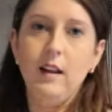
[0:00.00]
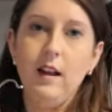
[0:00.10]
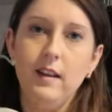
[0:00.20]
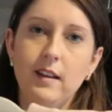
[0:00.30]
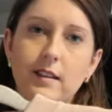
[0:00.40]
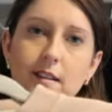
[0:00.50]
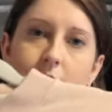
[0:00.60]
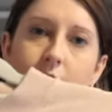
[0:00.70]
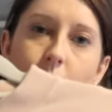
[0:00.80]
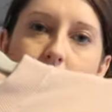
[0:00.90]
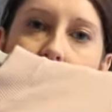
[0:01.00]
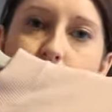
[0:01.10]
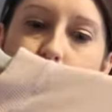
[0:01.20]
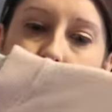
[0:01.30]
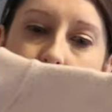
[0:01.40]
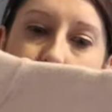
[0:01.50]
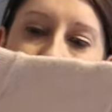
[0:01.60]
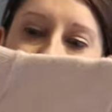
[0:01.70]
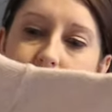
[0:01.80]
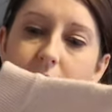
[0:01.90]
And this is another one. I bought a
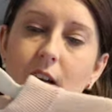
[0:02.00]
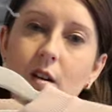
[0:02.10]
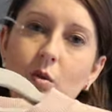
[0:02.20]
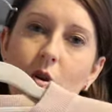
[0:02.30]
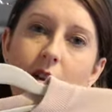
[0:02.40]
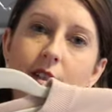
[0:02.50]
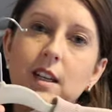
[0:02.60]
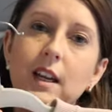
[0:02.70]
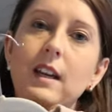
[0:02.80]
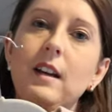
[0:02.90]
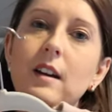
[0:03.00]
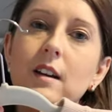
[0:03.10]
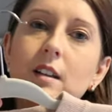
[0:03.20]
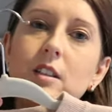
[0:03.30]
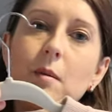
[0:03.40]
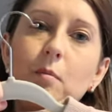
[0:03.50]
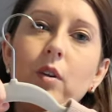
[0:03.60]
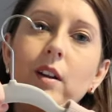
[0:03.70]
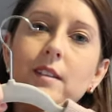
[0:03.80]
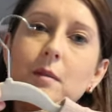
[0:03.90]
better quality jumper
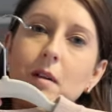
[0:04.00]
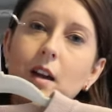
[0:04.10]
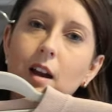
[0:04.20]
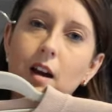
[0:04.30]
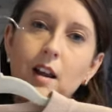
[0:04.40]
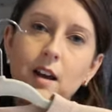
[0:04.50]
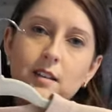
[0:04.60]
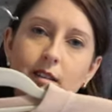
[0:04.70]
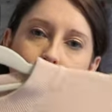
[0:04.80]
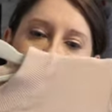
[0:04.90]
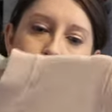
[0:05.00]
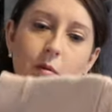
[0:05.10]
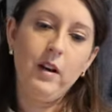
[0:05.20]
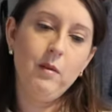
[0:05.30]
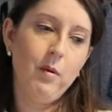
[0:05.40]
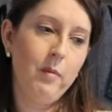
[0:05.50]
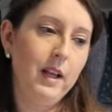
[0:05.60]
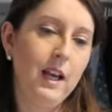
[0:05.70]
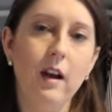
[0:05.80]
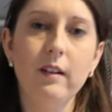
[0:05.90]
in a similar colour, so this one can
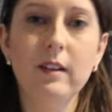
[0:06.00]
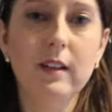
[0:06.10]
probably go.